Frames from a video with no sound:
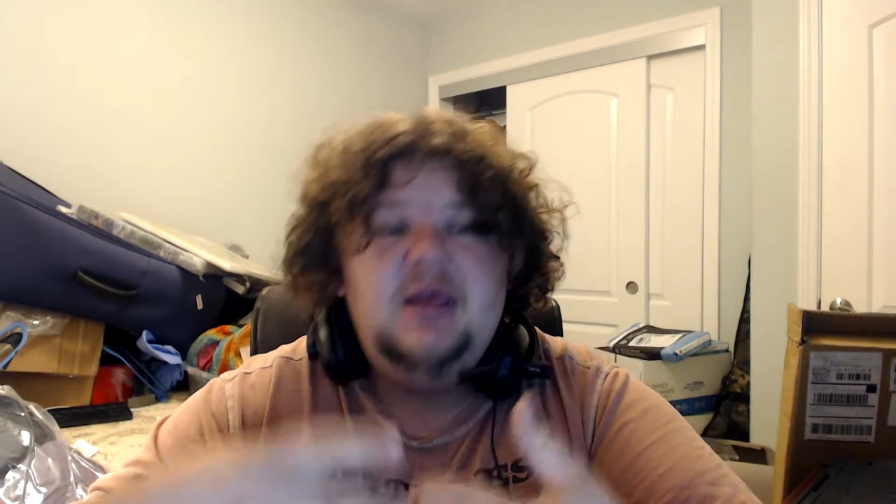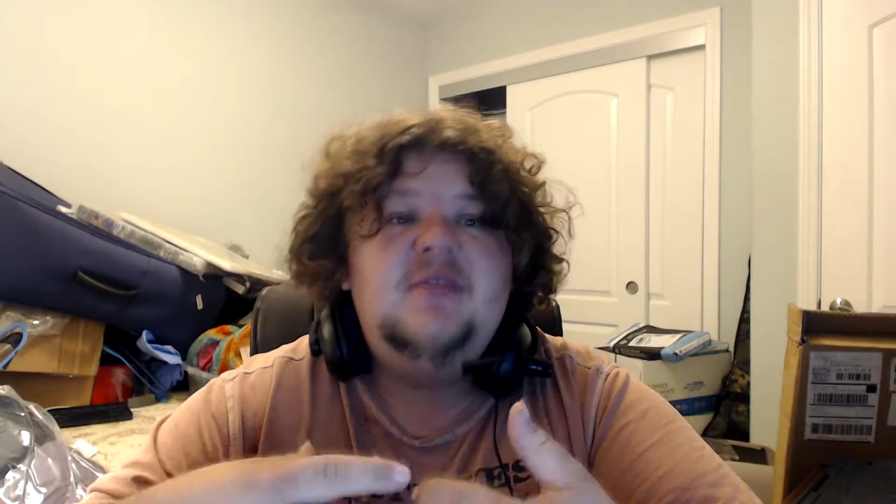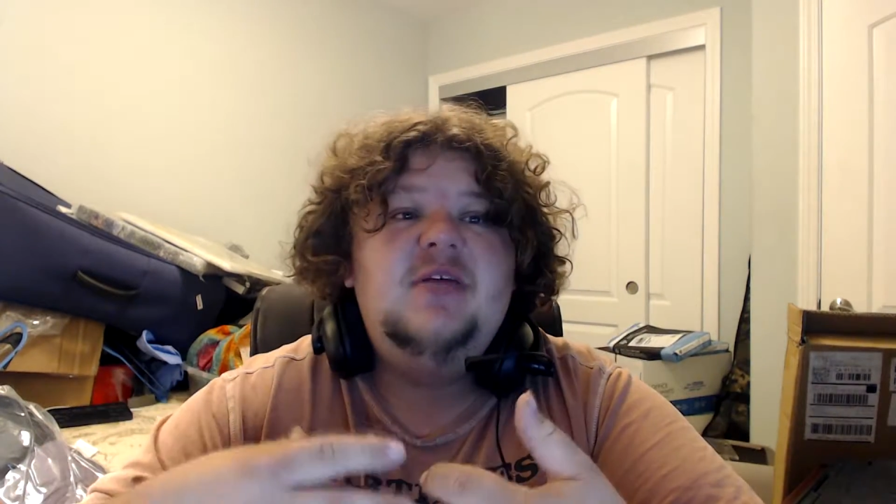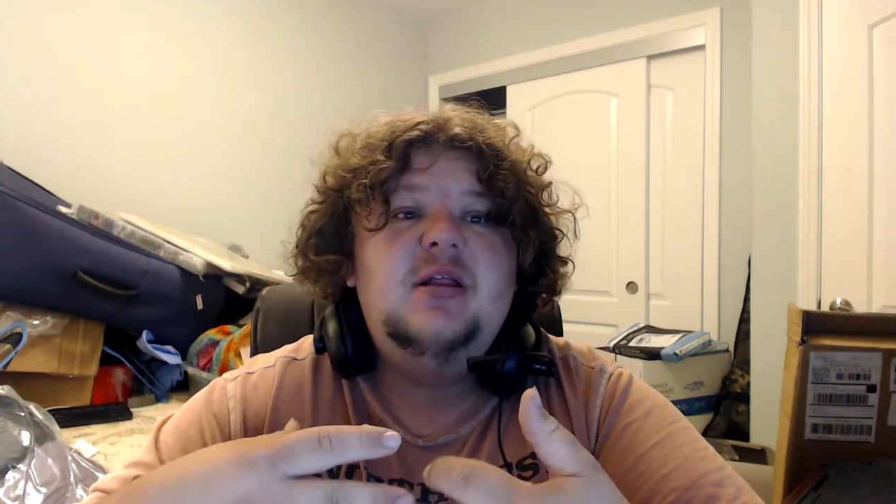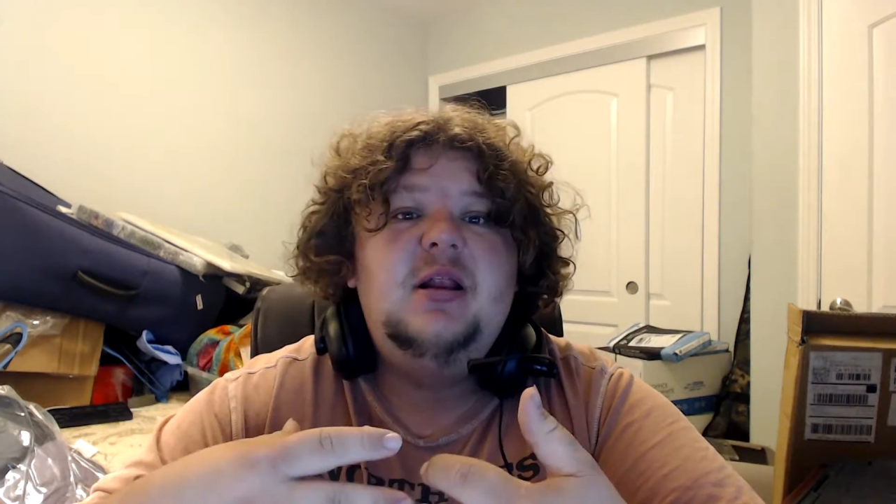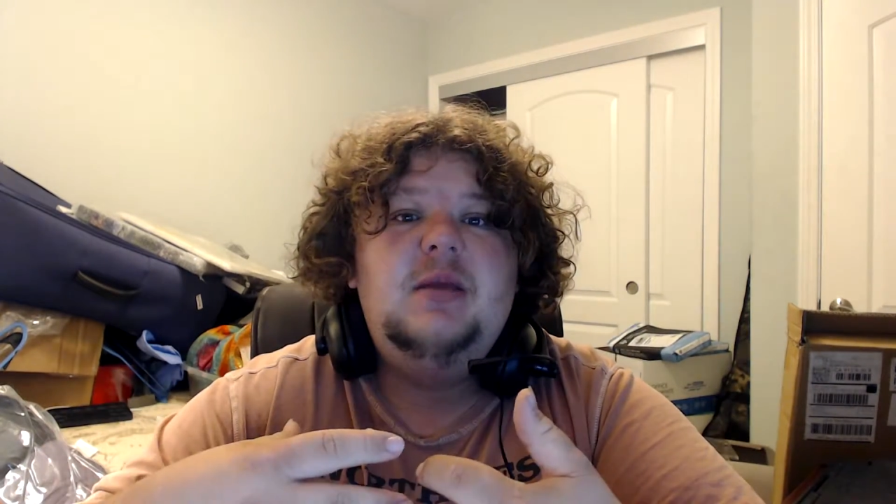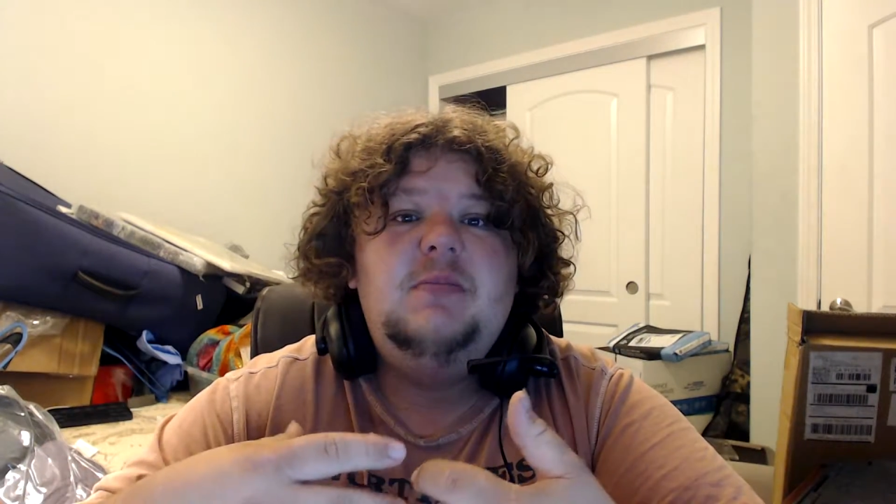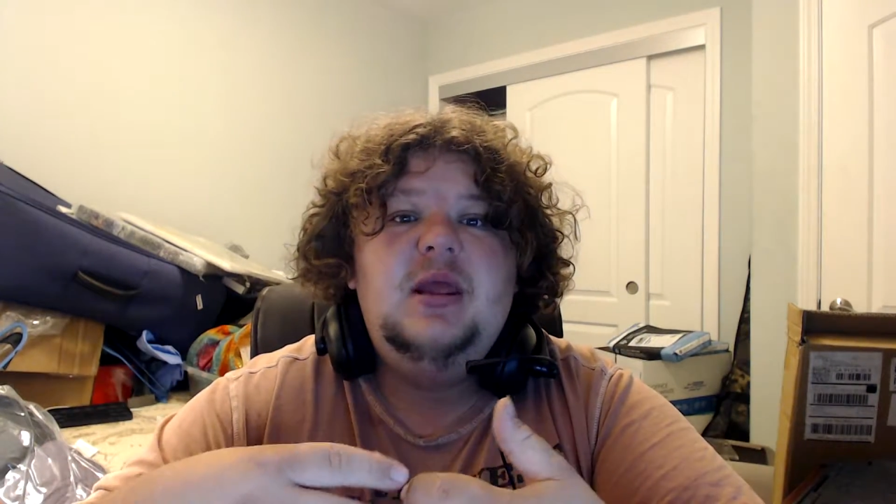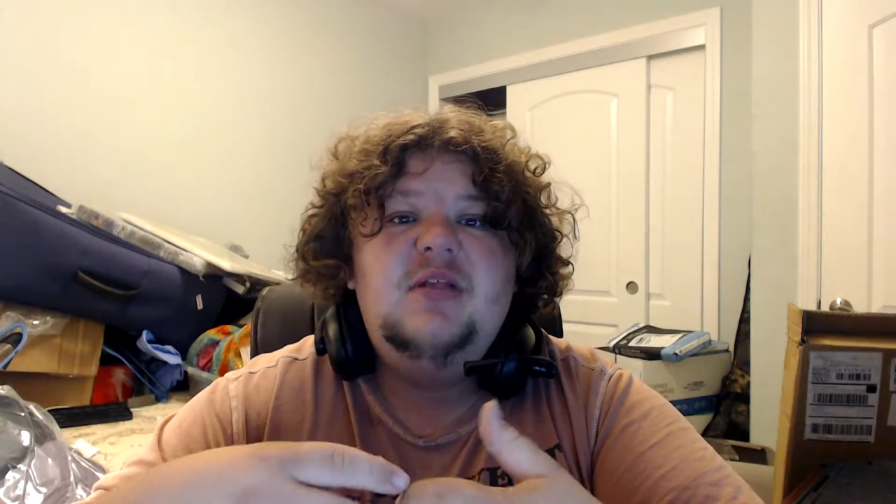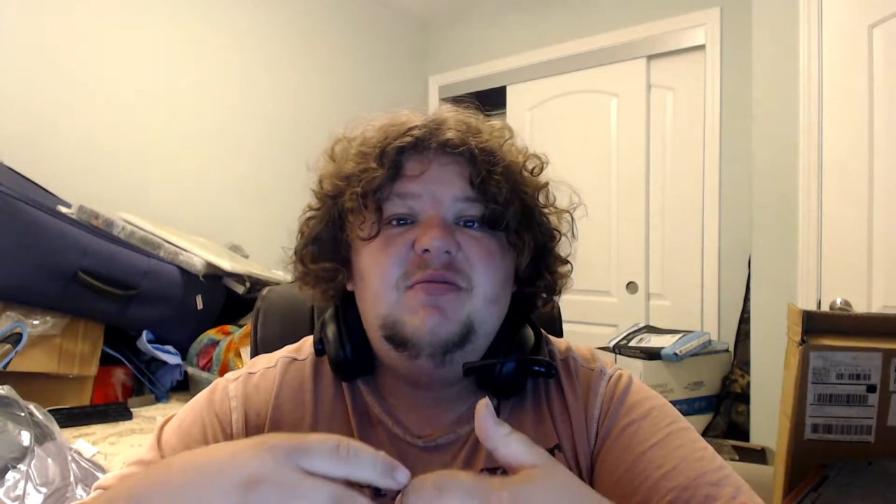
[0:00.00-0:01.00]
it's
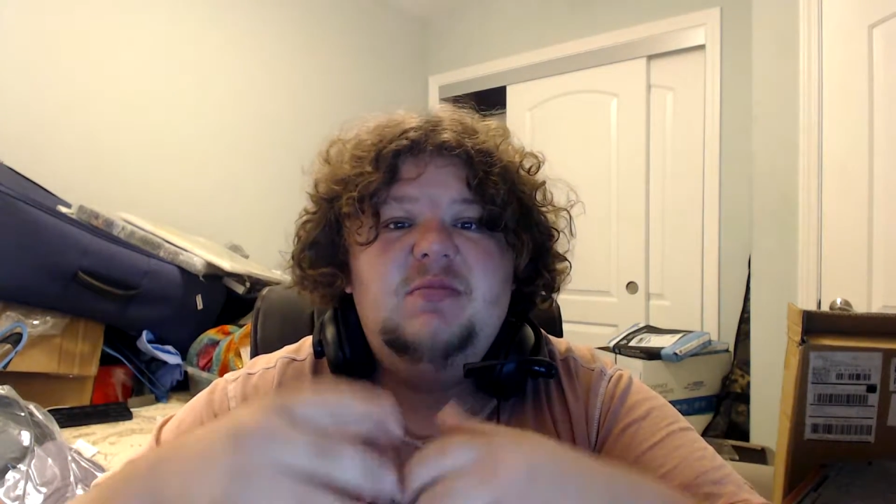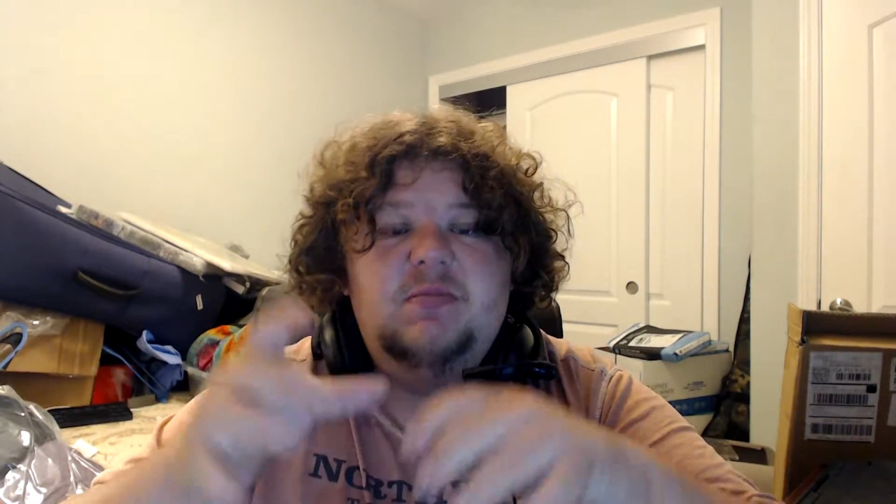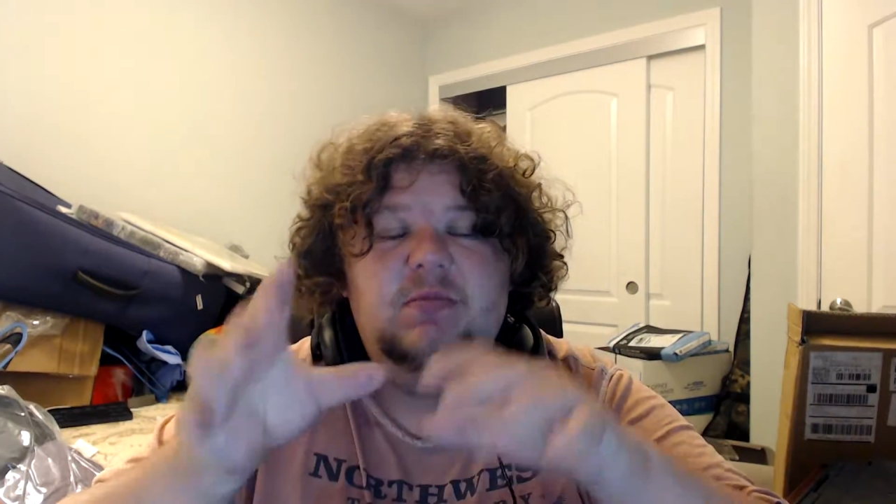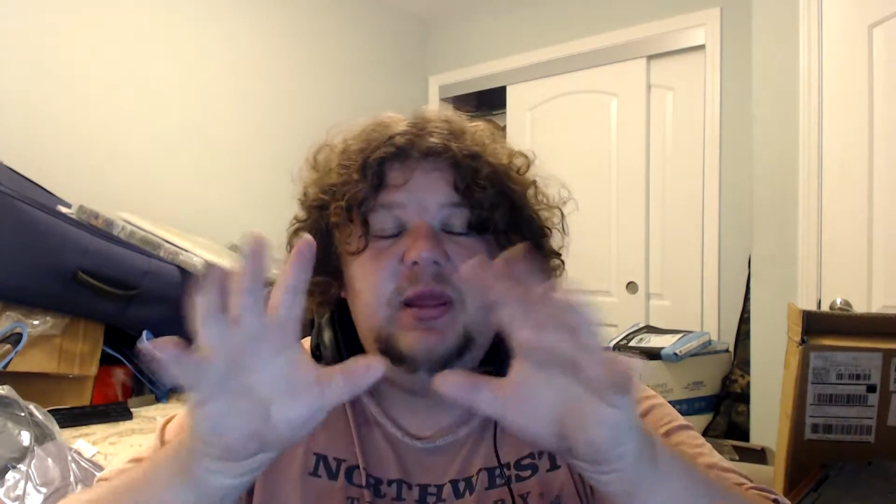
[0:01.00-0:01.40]
literally